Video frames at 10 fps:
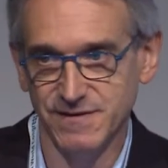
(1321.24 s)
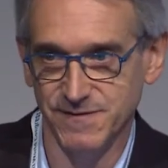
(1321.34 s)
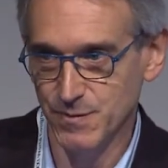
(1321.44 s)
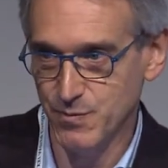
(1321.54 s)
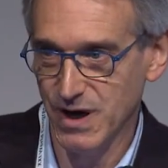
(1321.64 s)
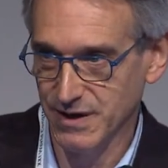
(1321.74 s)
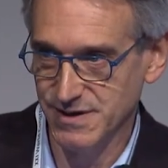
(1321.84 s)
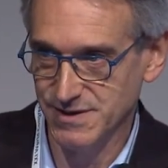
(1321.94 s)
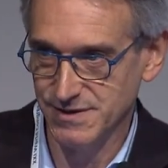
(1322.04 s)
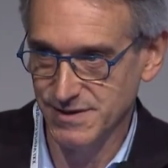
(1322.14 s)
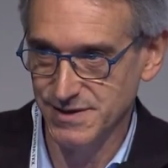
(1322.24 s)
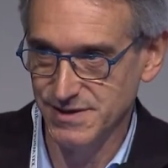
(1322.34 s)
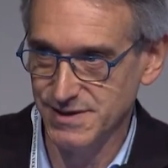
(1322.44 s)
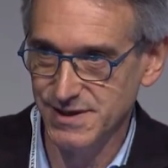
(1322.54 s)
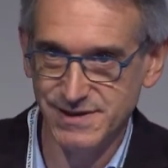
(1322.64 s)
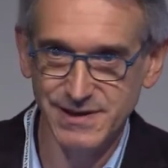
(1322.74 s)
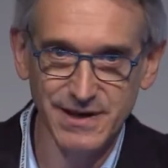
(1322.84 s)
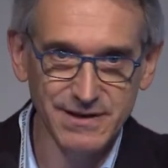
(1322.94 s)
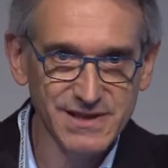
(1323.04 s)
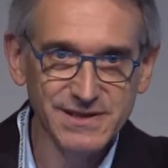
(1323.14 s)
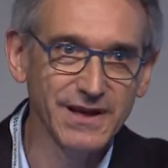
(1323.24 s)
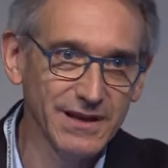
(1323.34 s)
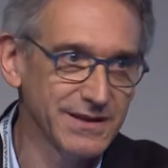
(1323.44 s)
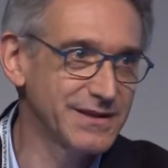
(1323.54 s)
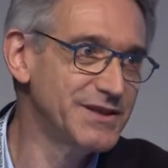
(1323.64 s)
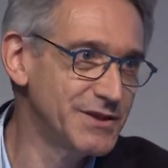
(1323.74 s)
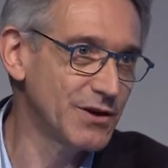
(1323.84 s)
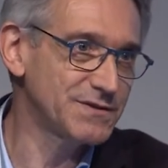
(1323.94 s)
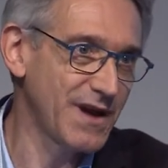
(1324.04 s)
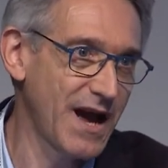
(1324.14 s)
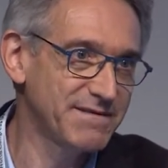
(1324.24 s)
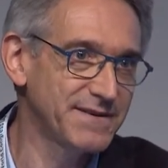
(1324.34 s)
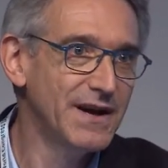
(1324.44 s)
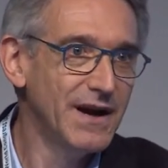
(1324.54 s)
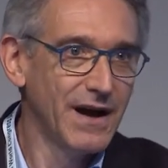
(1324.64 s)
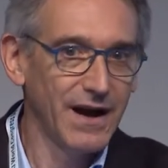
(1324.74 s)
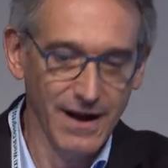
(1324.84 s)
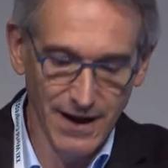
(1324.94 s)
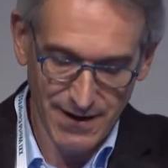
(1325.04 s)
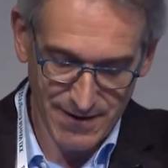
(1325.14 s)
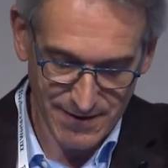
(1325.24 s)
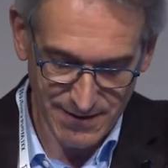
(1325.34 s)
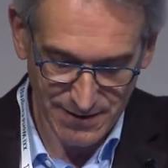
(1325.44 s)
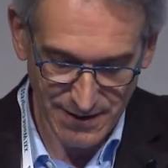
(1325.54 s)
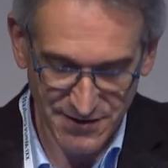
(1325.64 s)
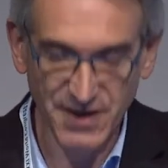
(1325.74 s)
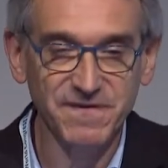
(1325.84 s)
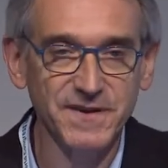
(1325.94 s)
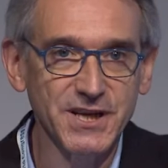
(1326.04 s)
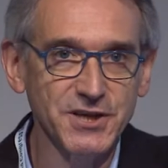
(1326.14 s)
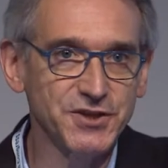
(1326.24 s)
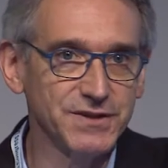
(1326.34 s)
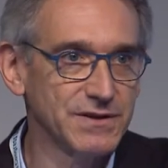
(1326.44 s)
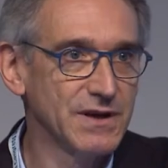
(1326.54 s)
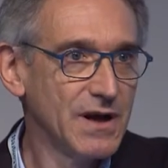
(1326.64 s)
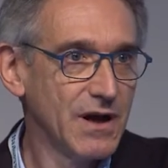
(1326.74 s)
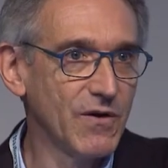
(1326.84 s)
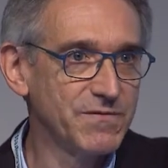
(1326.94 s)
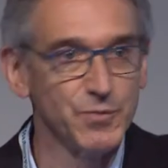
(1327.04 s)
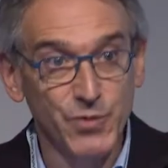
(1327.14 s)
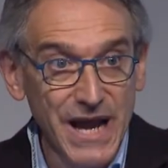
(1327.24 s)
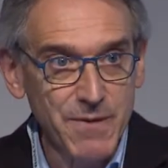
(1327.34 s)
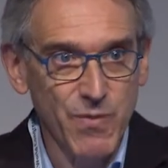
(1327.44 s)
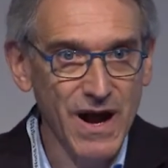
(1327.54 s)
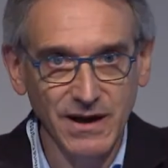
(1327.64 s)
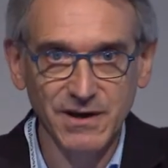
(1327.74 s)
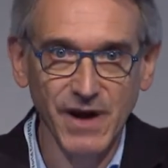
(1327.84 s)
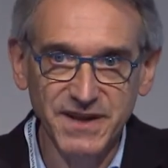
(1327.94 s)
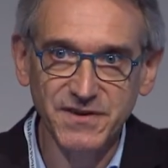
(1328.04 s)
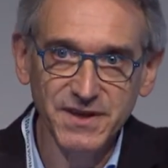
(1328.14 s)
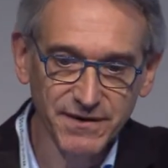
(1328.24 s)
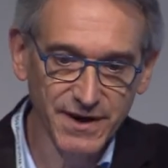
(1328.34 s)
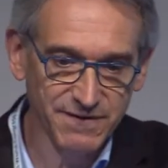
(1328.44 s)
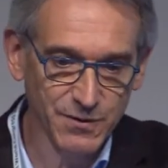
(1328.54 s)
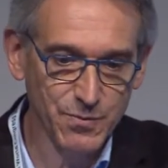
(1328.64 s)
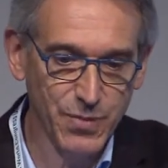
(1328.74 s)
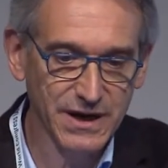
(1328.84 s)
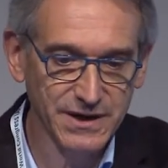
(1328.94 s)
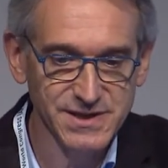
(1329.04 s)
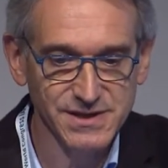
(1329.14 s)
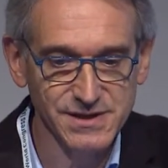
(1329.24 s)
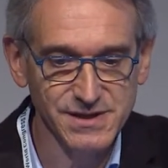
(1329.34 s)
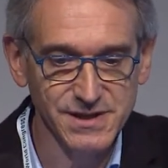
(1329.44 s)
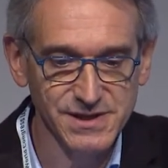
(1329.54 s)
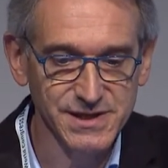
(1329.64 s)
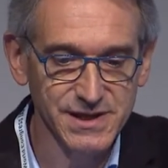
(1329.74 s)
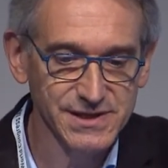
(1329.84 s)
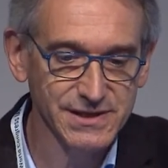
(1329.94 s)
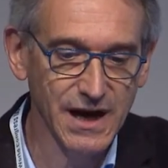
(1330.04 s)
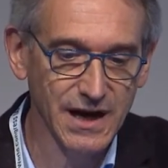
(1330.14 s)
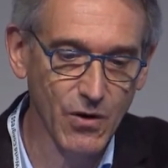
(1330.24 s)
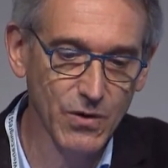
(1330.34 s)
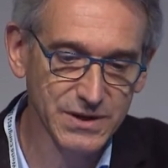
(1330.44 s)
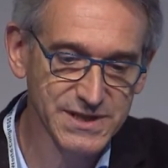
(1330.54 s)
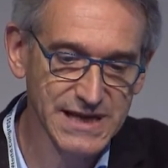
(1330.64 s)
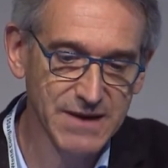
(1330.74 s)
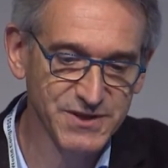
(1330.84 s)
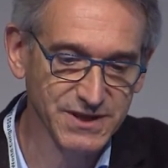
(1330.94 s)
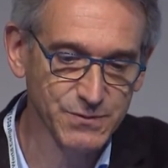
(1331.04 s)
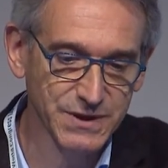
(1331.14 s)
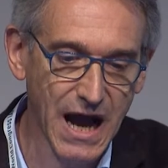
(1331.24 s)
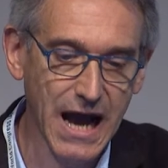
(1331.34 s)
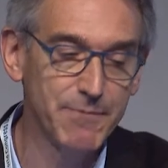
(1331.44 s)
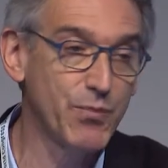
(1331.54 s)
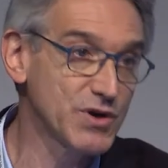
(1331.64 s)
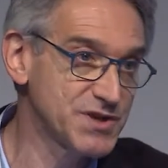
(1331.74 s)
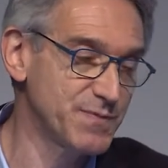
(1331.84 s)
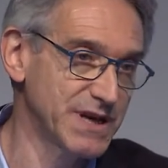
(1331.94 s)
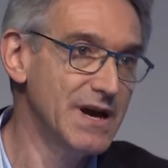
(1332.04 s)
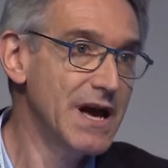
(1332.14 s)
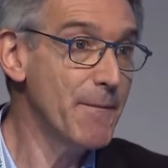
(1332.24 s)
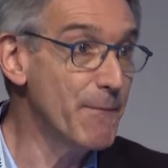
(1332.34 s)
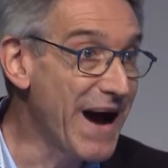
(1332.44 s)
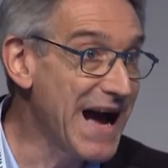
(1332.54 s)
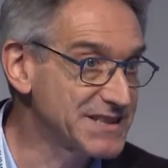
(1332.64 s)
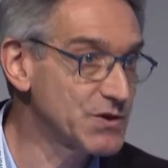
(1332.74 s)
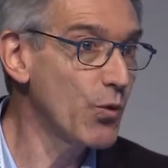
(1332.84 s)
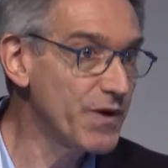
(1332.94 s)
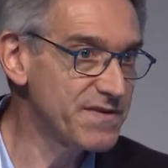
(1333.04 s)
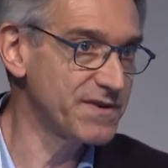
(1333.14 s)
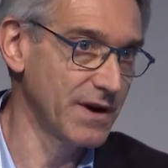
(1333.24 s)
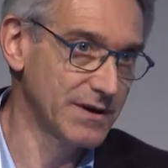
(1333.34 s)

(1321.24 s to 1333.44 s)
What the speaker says: for Parkinson's disease. They still not have a definition of brain bank criteria for Parkinson's disease, are only subjects with hyposmia, but with